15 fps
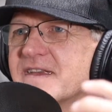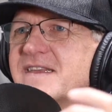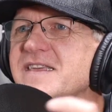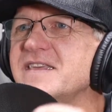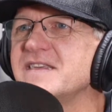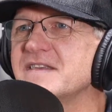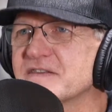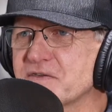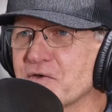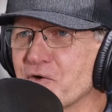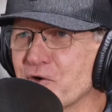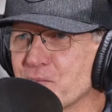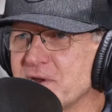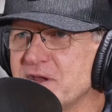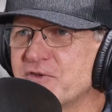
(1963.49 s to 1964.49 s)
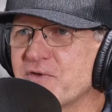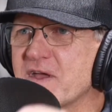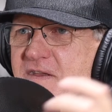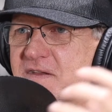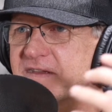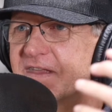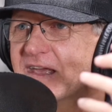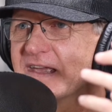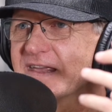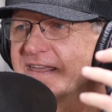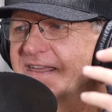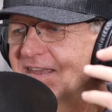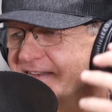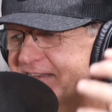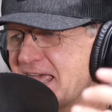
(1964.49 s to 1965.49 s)
his armor. He tried to
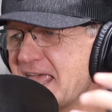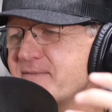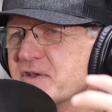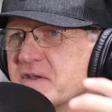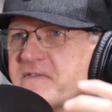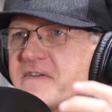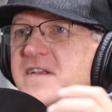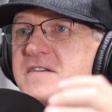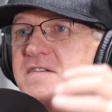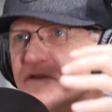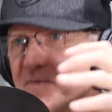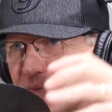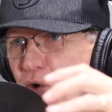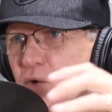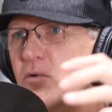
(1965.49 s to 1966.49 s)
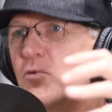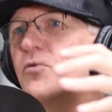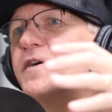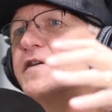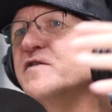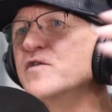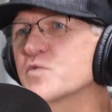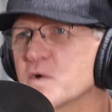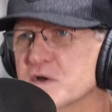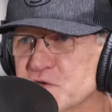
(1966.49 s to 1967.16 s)
get David to fit into the mold. Well, this is what a